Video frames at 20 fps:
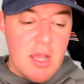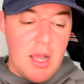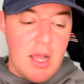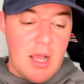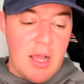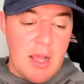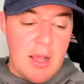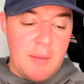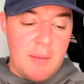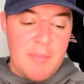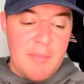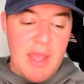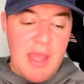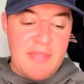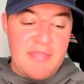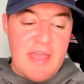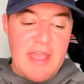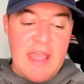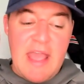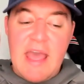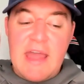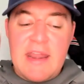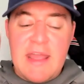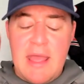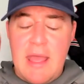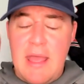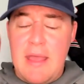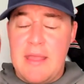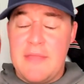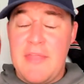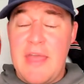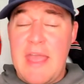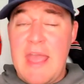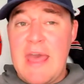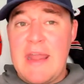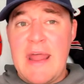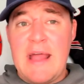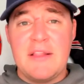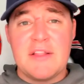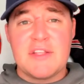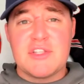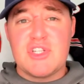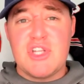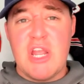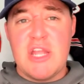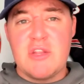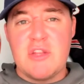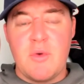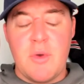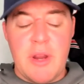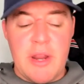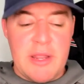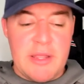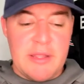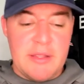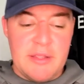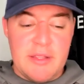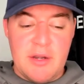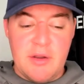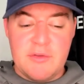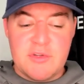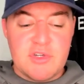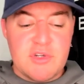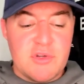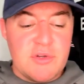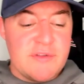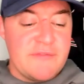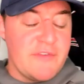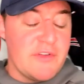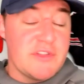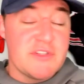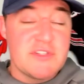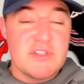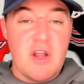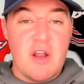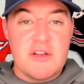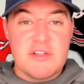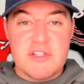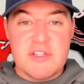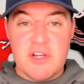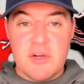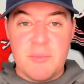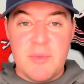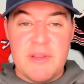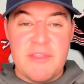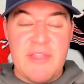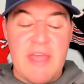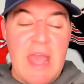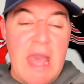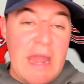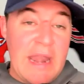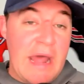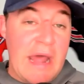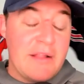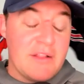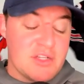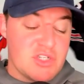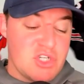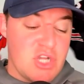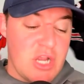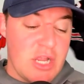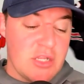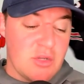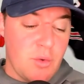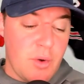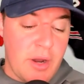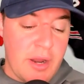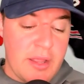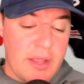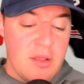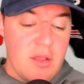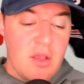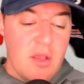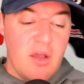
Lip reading: And they had Alex January, you know, shooting for the stars here, but they had Alex January,